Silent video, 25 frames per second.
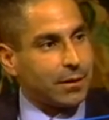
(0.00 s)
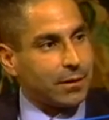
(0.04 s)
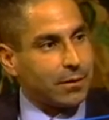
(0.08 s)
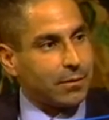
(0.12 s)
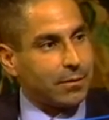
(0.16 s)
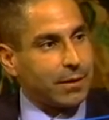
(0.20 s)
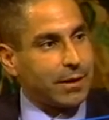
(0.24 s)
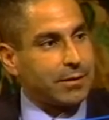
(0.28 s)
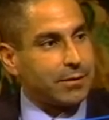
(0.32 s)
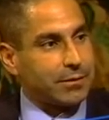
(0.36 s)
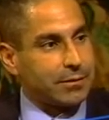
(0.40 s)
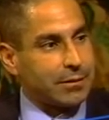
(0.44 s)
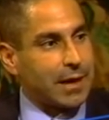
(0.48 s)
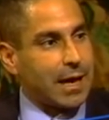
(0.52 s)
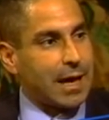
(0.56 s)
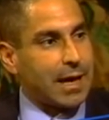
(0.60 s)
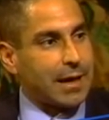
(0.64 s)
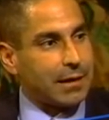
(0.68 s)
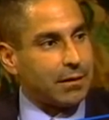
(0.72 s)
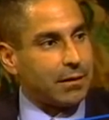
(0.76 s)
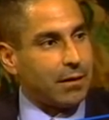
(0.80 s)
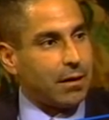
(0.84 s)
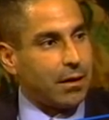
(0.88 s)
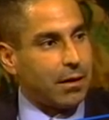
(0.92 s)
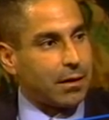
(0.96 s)
greater
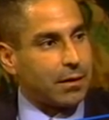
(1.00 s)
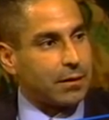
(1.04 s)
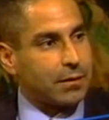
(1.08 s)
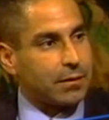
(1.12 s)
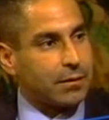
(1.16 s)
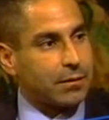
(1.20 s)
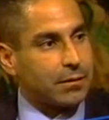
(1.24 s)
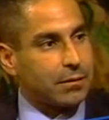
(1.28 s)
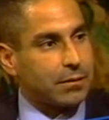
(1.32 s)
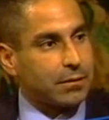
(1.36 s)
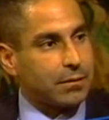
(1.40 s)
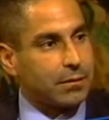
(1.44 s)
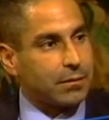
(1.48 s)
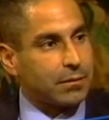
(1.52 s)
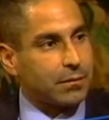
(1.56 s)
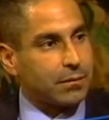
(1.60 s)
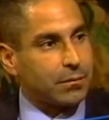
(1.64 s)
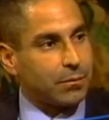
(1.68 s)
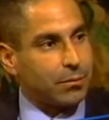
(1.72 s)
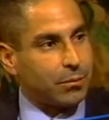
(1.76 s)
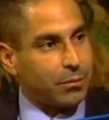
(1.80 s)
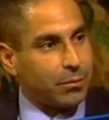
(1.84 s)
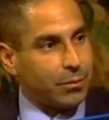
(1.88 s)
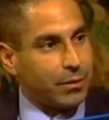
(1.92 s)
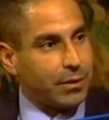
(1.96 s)
dialogue
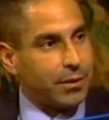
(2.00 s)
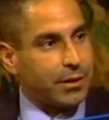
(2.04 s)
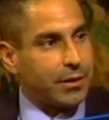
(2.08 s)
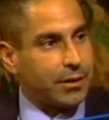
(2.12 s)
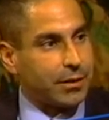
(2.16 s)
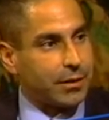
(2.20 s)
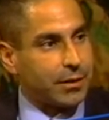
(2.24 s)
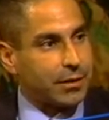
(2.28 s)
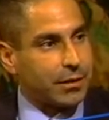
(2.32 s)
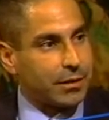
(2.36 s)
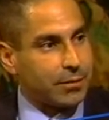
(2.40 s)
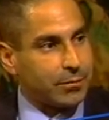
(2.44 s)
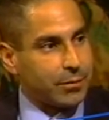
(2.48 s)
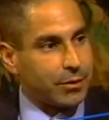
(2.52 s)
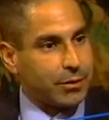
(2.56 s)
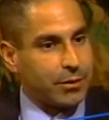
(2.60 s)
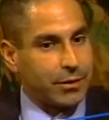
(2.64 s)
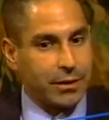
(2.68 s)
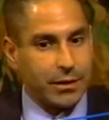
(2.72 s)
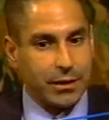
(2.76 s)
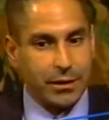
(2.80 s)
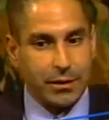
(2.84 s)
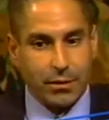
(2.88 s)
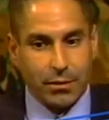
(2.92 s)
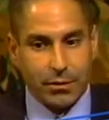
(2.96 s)
within the
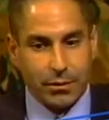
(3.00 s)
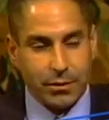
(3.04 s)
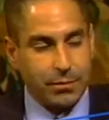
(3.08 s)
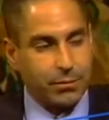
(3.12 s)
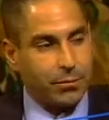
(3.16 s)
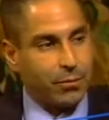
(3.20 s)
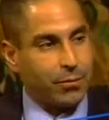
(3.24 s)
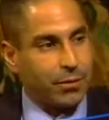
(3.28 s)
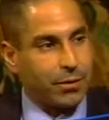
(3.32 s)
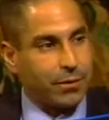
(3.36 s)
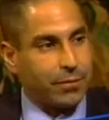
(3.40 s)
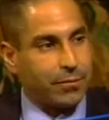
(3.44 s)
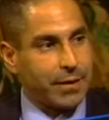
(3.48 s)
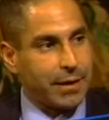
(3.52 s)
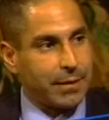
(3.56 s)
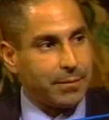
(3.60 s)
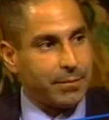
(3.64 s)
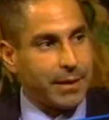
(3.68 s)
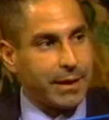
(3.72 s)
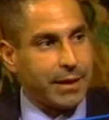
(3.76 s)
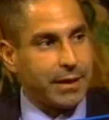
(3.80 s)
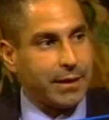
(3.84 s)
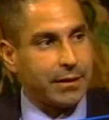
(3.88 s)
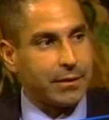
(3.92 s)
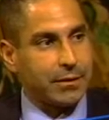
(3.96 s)
community, going to Board of Ed
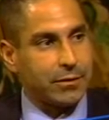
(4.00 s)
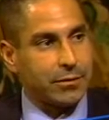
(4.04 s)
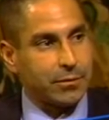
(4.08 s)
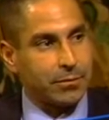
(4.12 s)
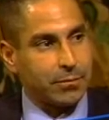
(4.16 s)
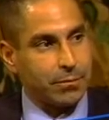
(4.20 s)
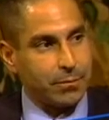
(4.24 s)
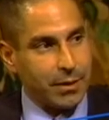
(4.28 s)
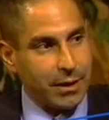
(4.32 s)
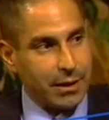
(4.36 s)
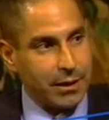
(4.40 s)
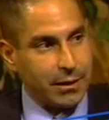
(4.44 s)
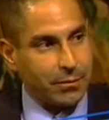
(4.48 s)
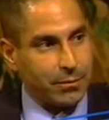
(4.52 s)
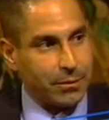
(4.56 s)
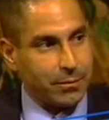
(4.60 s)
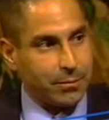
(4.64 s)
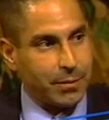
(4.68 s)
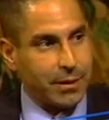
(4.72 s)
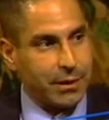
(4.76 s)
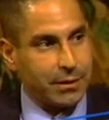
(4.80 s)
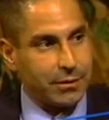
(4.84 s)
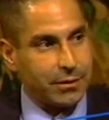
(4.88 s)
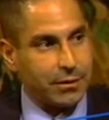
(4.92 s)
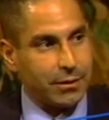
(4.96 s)
meetings, meeting
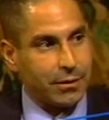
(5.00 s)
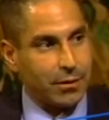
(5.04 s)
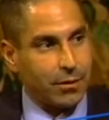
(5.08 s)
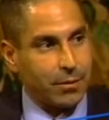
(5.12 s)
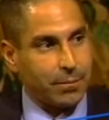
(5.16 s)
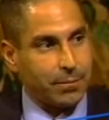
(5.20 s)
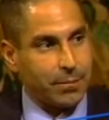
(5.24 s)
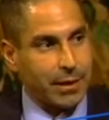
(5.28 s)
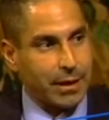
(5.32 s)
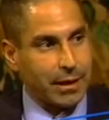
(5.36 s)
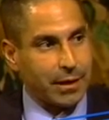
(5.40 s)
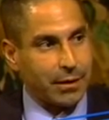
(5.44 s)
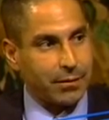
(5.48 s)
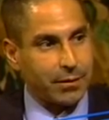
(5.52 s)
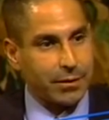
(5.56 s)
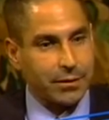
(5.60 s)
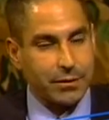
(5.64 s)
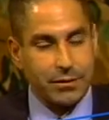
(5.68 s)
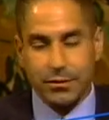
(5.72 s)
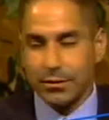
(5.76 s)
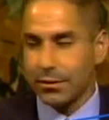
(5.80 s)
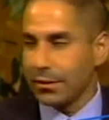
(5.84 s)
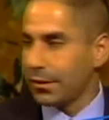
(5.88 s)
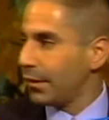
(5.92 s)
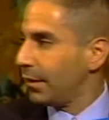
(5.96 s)
with PTO and
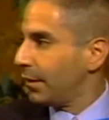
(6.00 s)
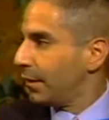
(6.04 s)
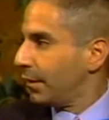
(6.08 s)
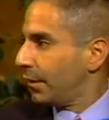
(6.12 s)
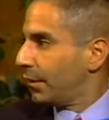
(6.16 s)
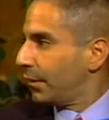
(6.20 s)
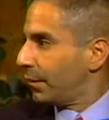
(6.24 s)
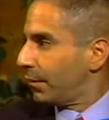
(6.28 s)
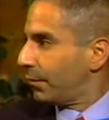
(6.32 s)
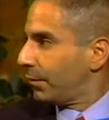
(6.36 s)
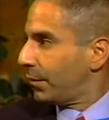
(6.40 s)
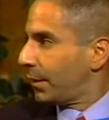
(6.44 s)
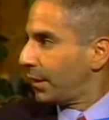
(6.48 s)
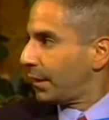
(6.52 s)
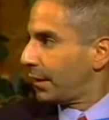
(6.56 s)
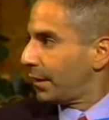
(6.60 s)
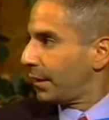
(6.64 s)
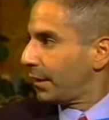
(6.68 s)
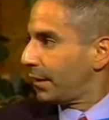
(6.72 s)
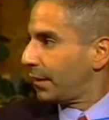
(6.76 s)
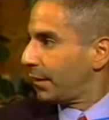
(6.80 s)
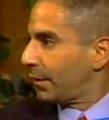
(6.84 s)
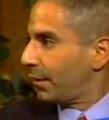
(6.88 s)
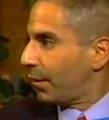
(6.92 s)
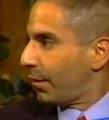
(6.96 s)
parents,
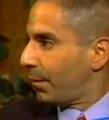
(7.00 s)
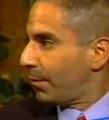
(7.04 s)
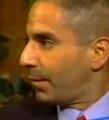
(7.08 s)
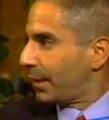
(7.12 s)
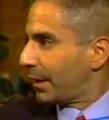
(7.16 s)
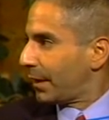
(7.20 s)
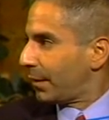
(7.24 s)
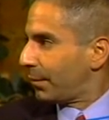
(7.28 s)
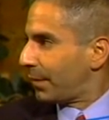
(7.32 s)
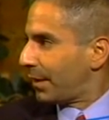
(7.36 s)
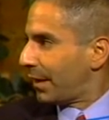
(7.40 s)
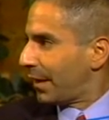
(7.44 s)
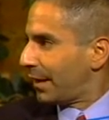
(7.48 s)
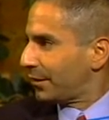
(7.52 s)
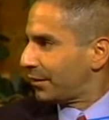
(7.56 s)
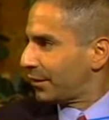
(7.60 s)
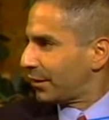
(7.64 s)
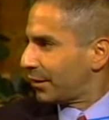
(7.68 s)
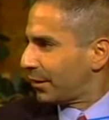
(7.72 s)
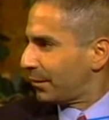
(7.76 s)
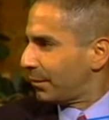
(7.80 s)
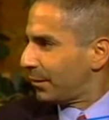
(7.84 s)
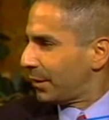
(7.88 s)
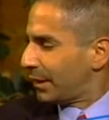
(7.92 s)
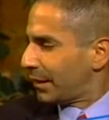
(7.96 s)
really opening up lines
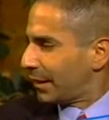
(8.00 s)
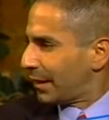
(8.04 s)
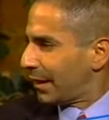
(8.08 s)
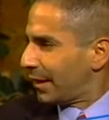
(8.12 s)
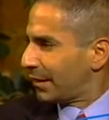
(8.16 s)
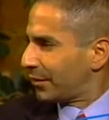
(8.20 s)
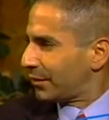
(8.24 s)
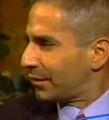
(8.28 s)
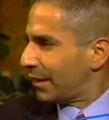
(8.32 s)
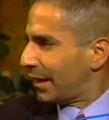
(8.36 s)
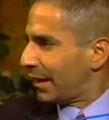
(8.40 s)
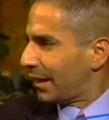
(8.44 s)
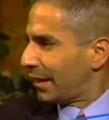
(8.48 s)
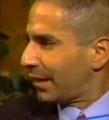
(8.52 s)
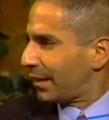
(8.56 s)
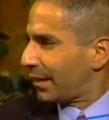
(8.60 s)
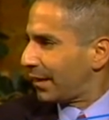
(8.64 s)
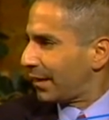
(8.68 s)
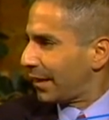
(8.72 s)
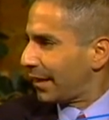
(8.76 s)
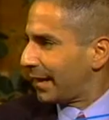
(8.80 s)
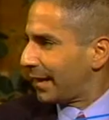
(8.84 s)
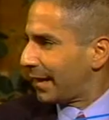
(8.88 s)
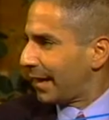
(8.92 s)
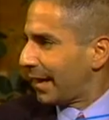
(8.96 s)
of communication that I
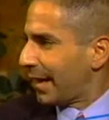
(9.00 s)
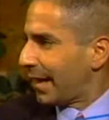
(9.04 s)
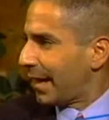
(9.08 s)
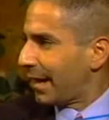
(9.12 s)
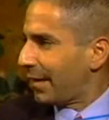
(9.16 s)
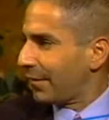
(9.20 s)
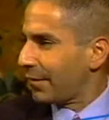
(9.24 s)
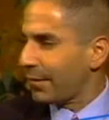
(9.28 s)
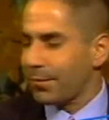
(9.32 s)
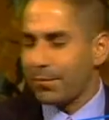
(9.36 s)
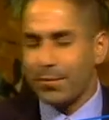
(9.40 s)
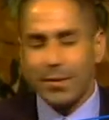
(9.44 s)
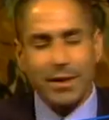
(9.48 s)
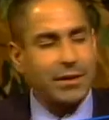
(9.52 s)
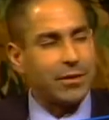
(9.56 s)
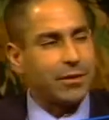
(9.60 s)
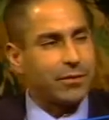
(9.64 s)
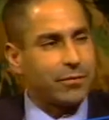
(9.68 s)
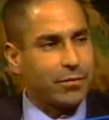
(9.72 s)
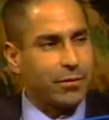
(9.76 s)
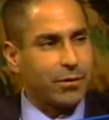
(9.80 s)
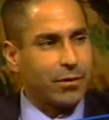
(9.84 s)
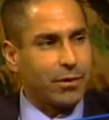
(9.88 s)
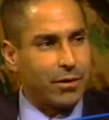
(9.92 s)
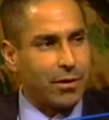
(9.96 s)
think haven't been there
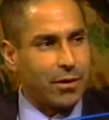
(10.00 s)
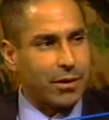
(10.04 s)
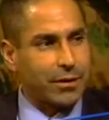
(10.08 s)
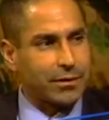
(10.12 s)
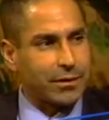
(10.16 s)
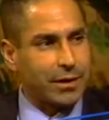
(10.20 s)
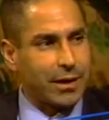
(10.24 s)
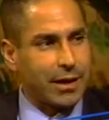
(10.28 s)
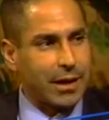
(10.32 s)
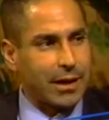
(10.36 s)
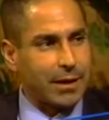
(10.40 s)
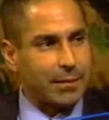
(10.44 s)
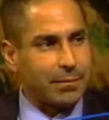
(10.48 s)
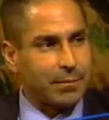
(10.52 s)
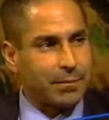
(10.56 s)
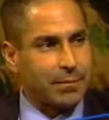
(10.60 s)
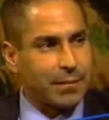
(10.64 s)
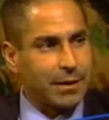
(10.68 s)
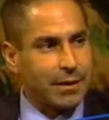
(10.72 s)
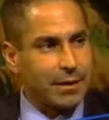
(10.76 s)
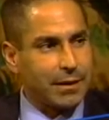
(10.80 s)
for a long time.